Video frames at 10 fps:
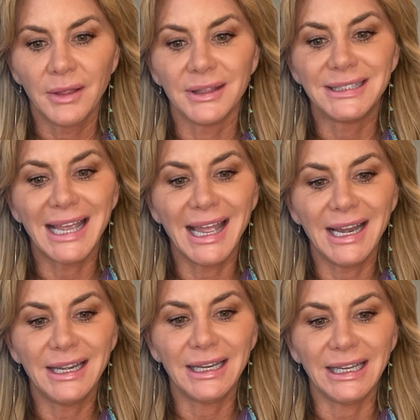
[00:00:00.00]
The
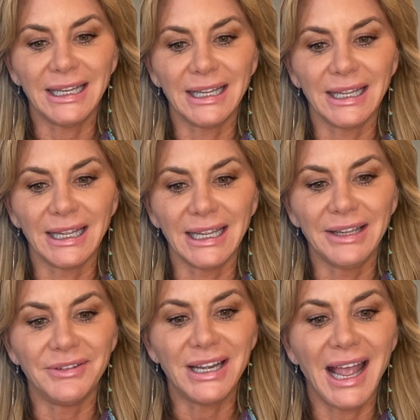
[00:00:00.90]
10
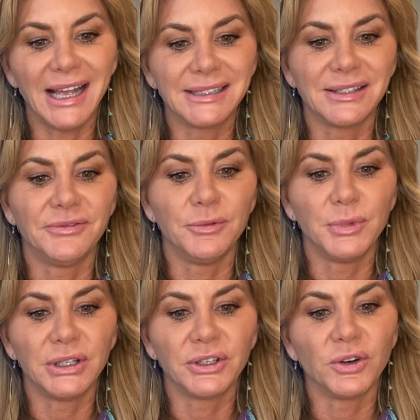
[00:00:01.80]
even has the
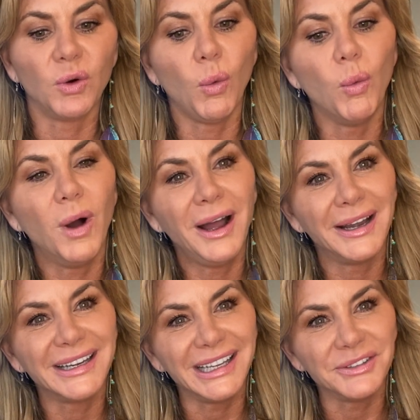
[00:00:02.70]
familiar
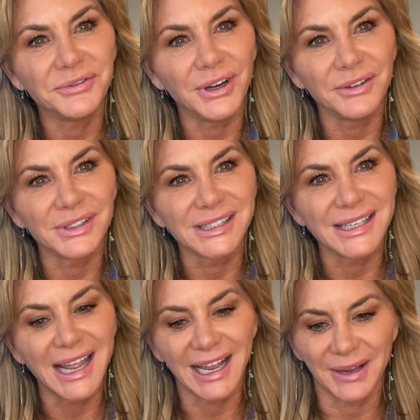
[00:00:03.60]
one in front of its
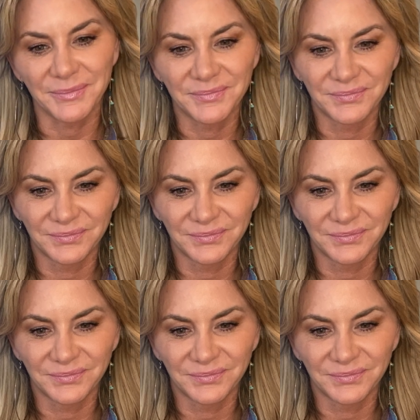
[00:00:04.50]
name.